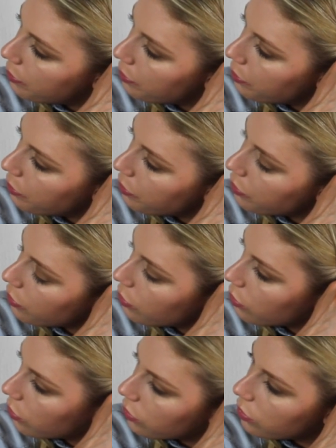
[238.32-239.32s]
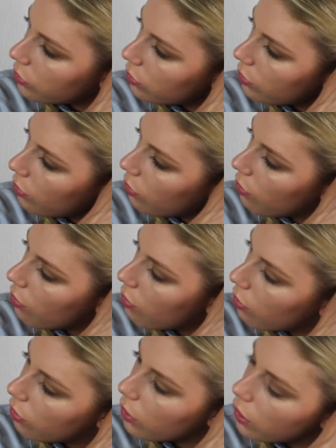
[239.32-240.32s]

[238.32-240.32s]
Nobody speaks.